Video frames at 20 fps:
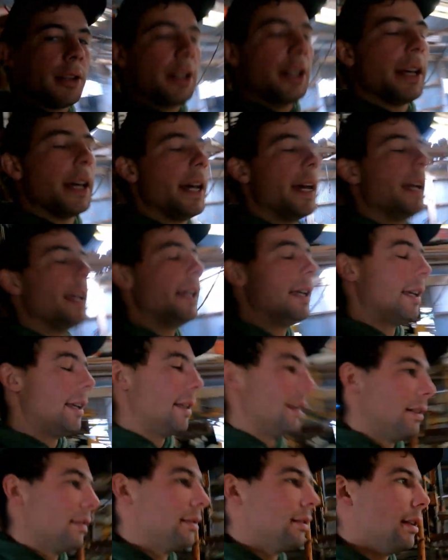the tag.
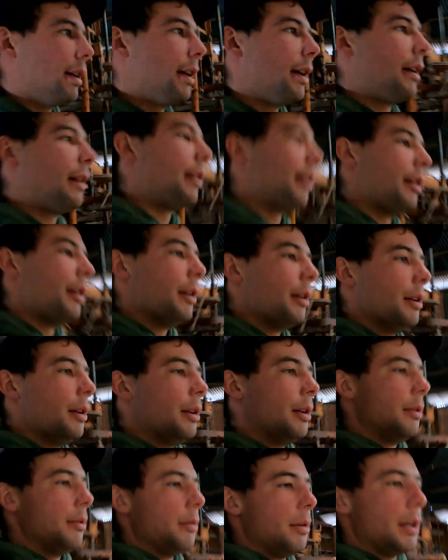So
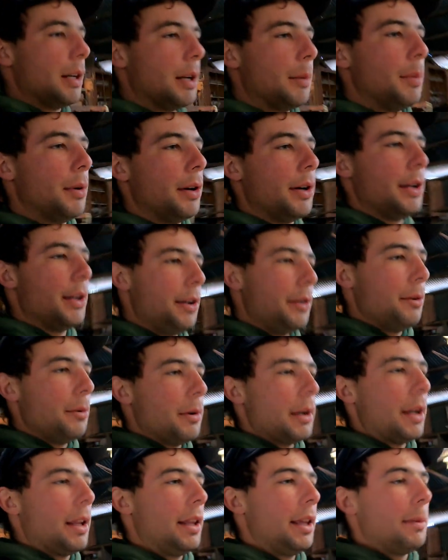we're going to buy a new
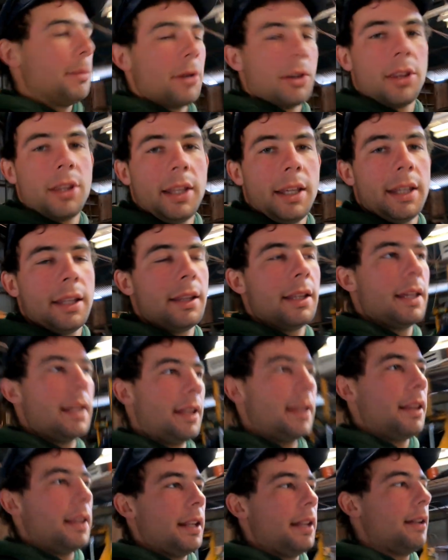one of them, I think, and
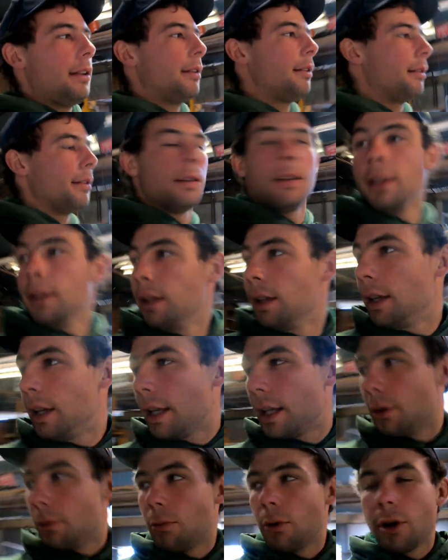that then
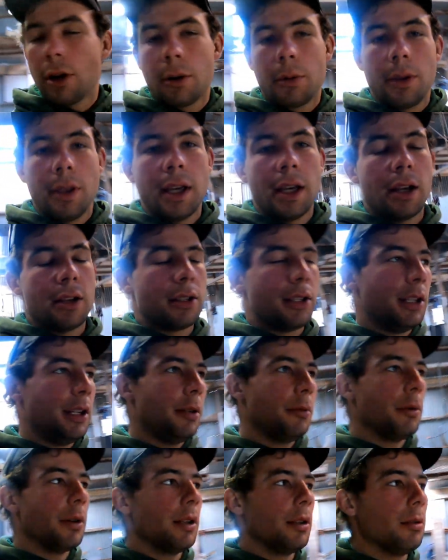it'll work with our
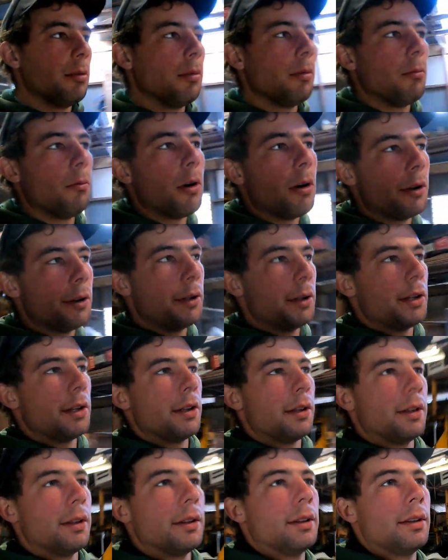Shearwell wand.
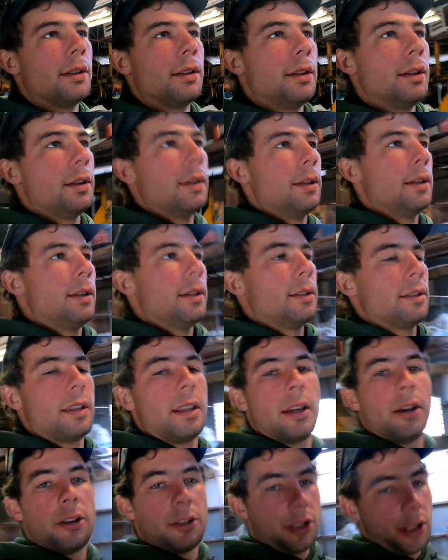So
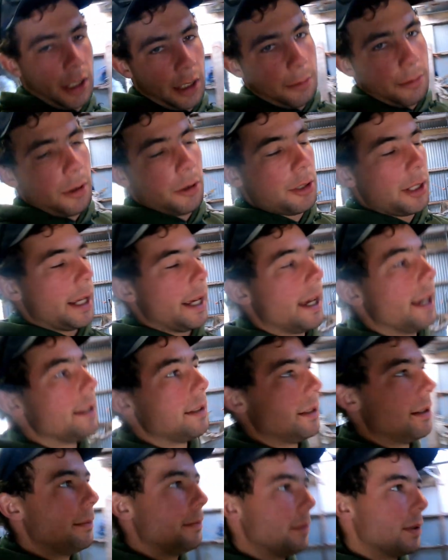they got Shearwell
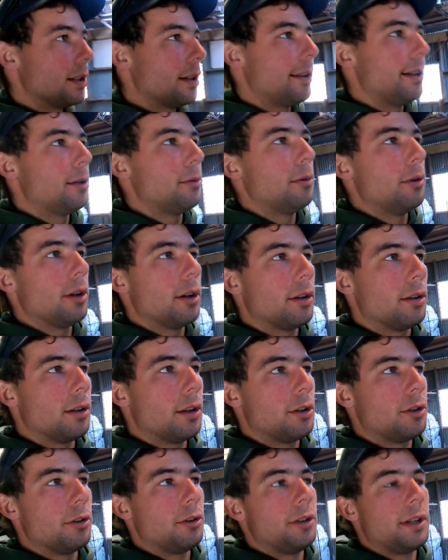tags in them, so that'll work.
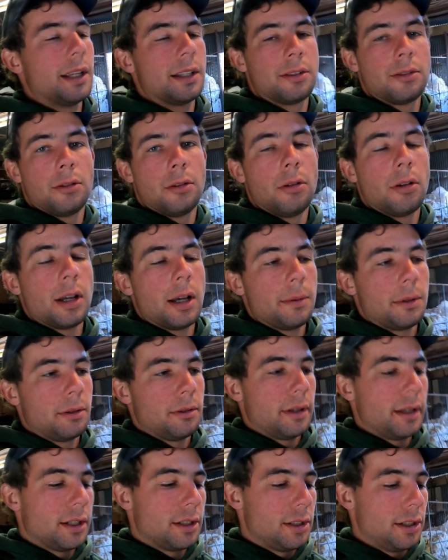The Tru-Test will hook up
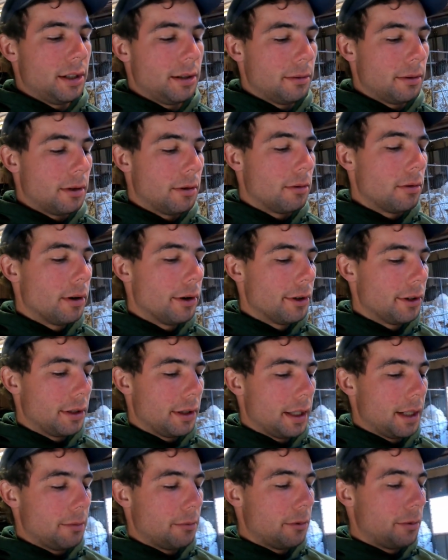to our Shearwell wand,
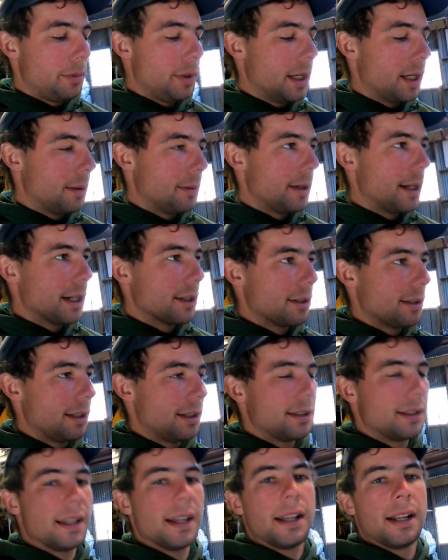and then we'll be able to
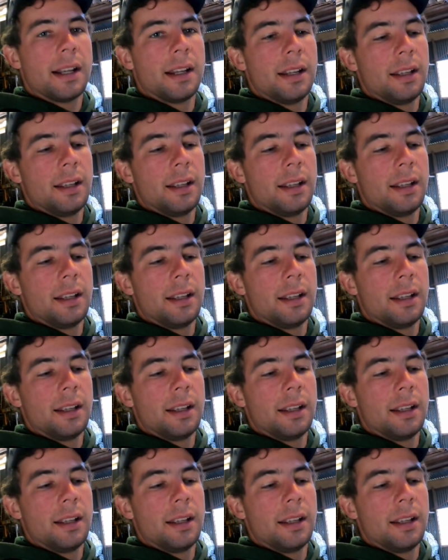actually start